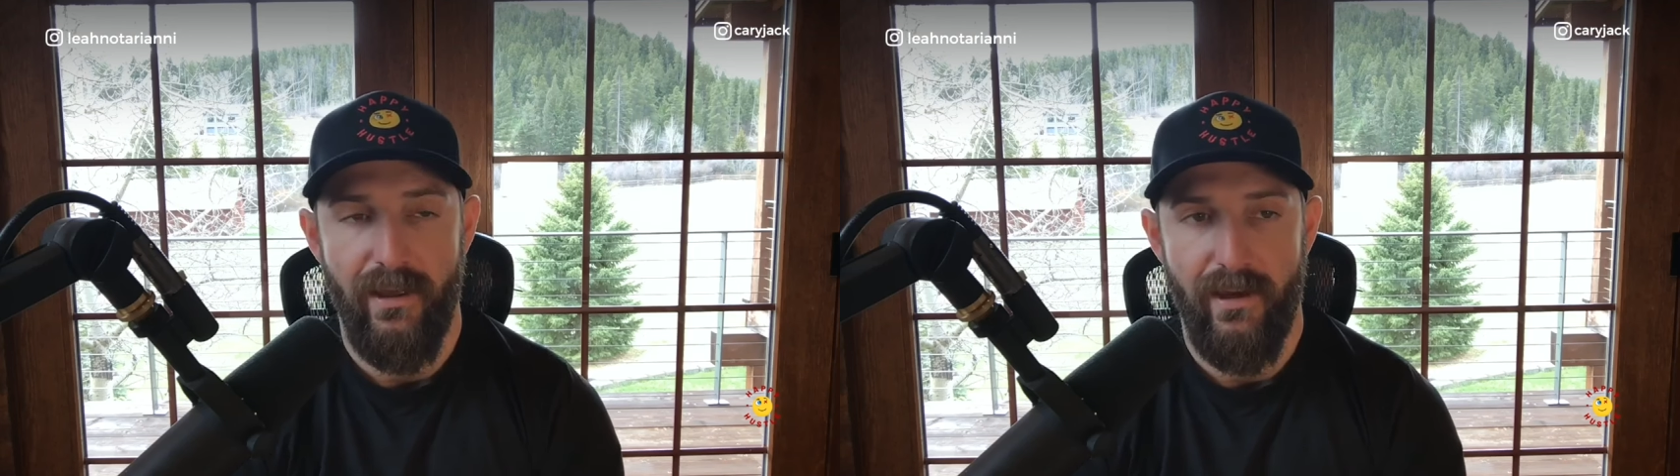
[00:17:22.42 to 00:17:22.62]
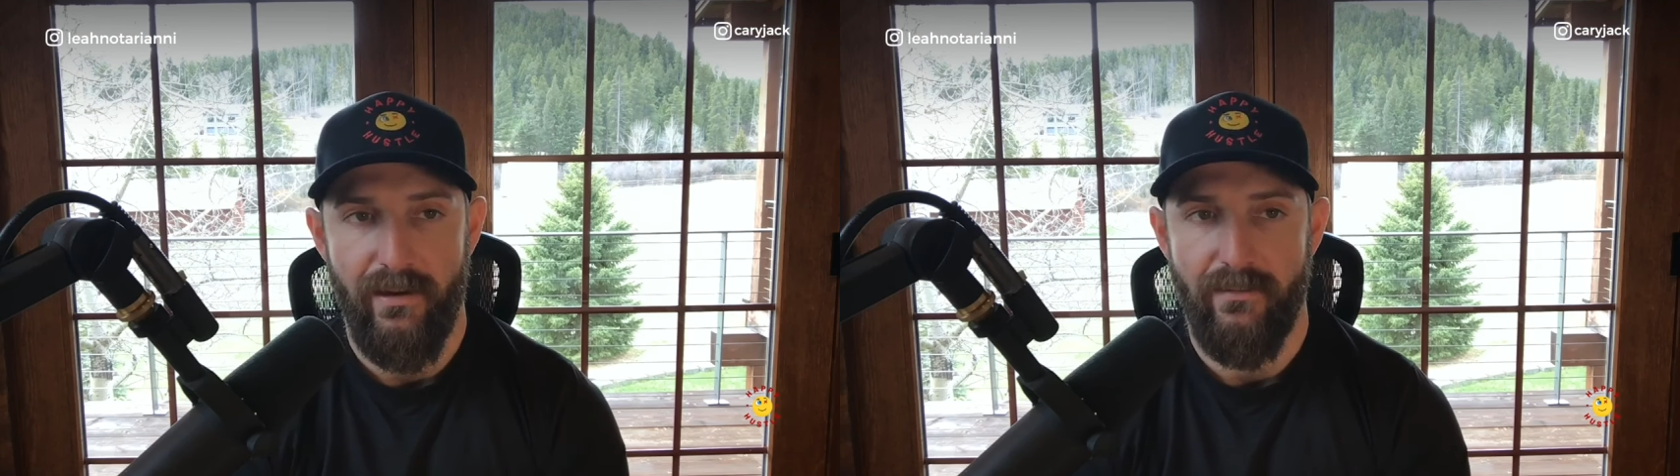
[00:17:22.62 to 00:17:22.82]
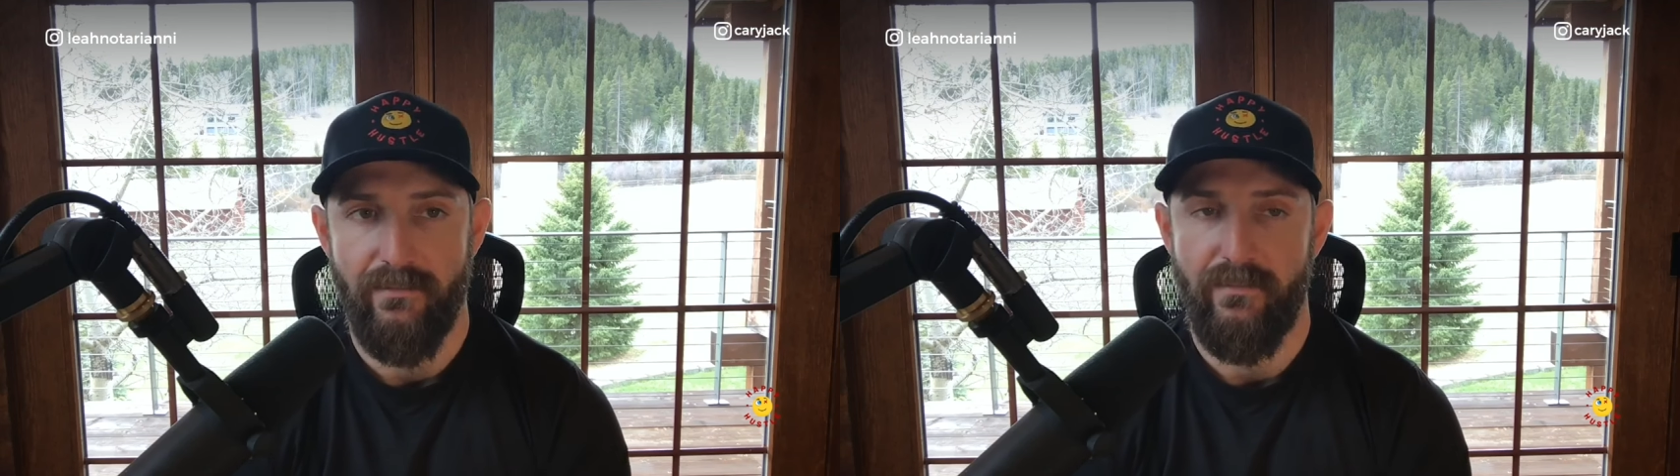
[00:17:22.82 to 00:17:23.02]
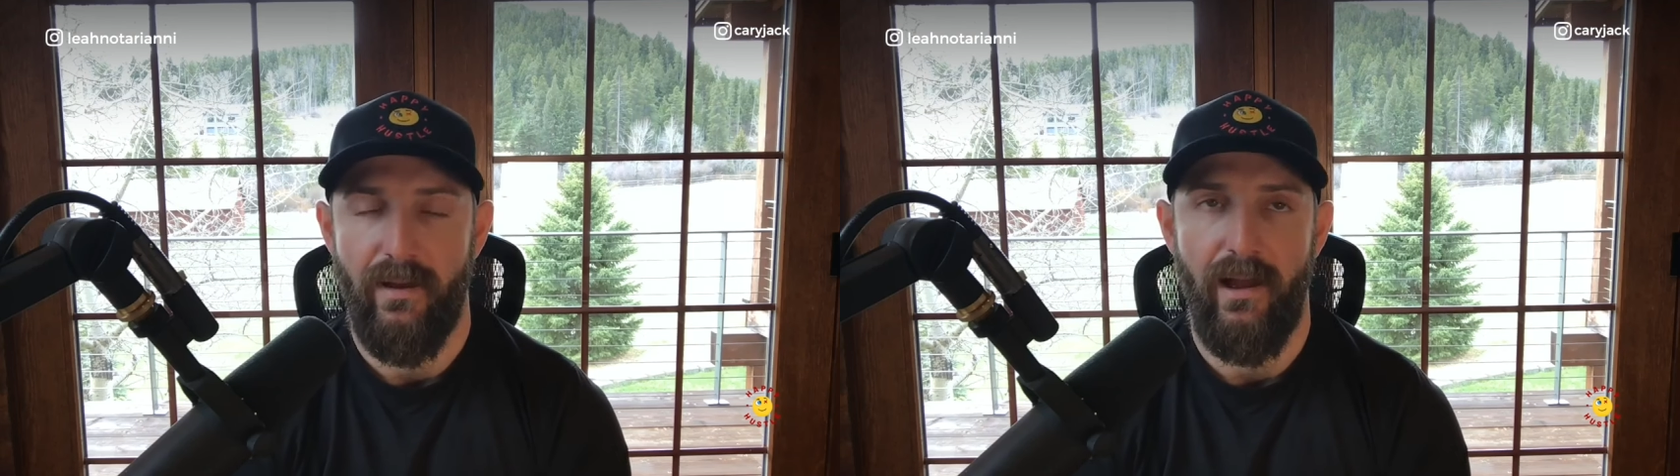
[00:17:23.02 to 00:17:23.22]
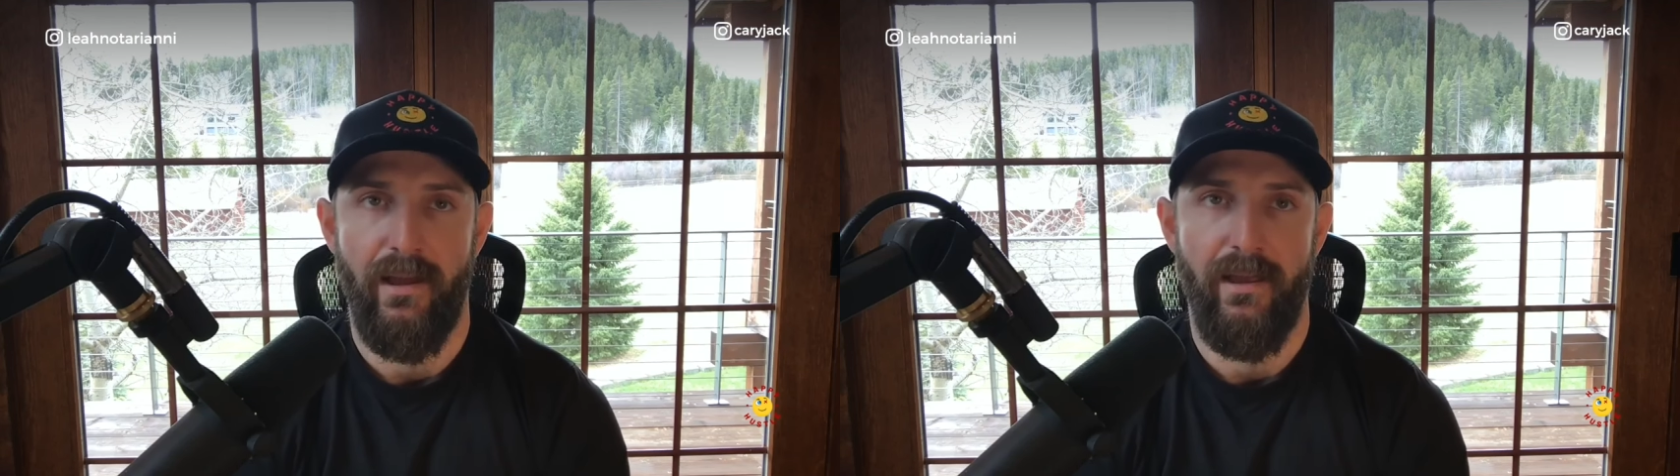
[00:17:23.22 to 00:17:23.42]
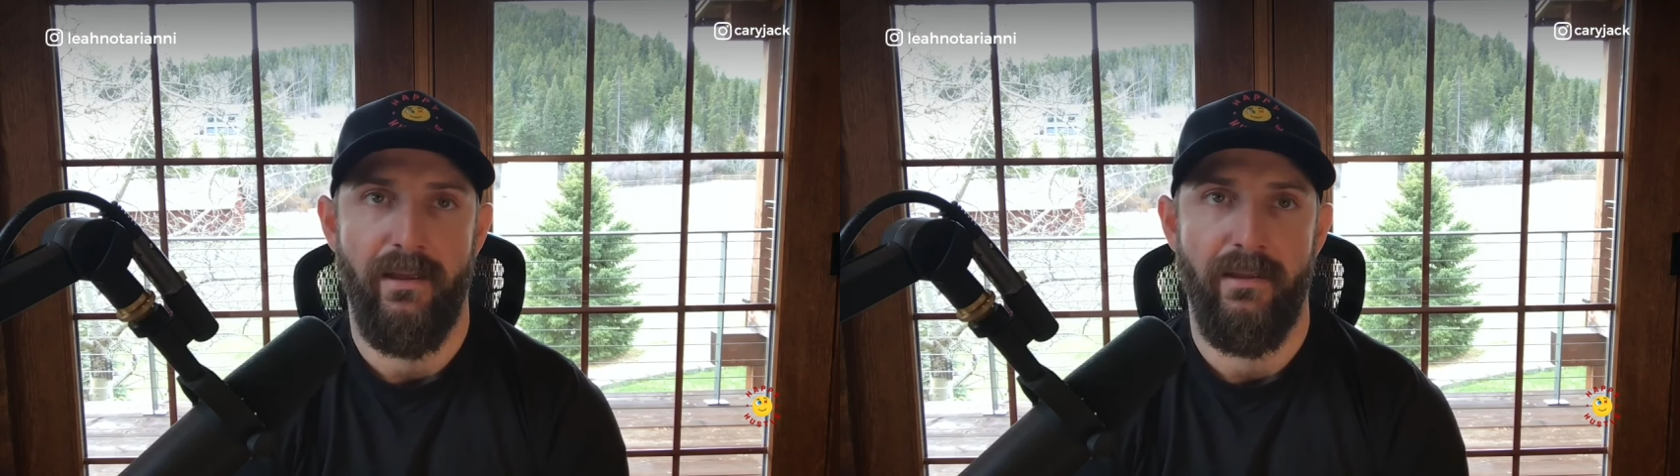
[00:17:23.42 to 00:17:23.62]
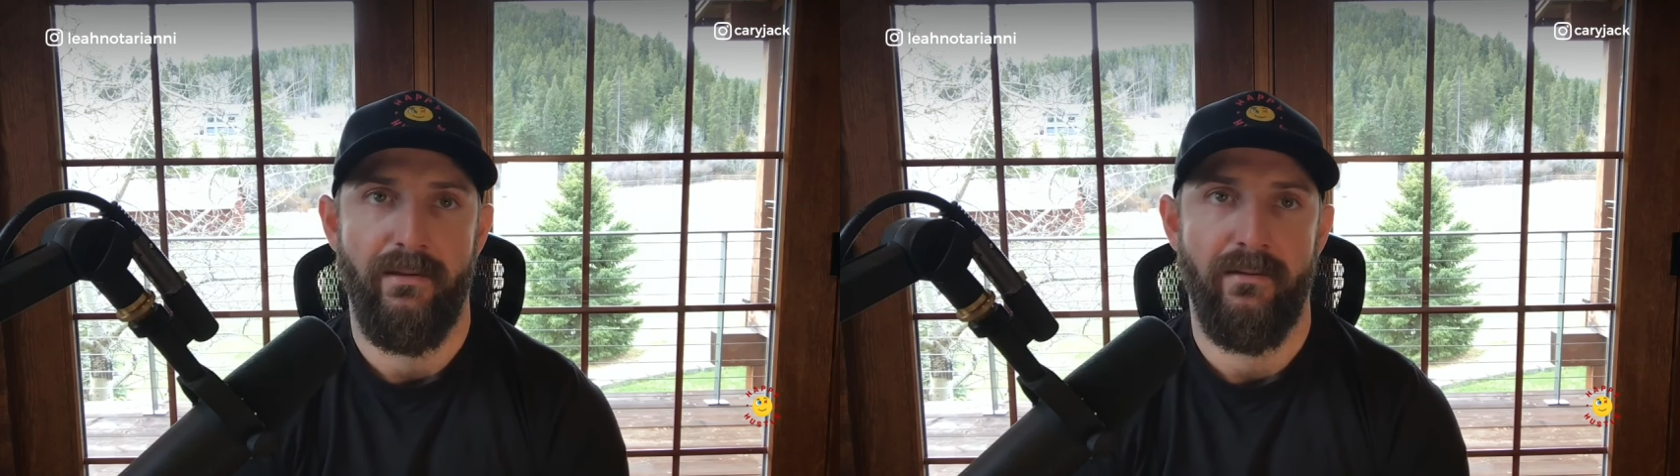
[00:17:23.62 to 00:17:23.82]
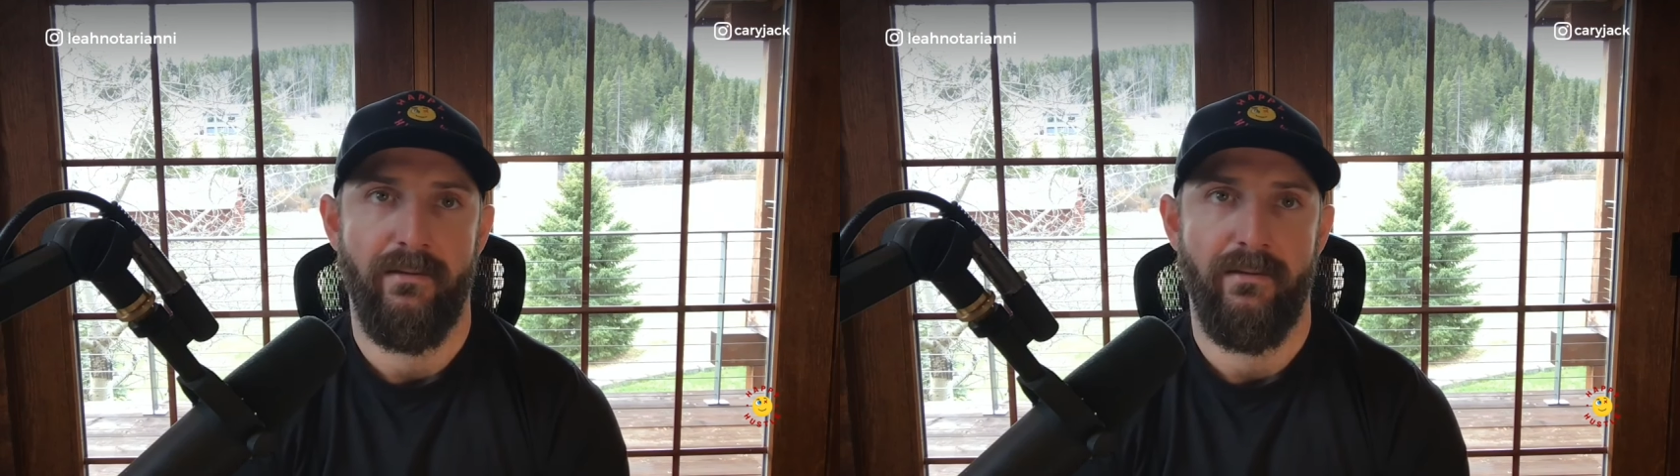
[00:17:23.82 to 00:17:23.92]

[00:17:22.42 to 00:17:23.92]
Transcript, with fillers: yeah i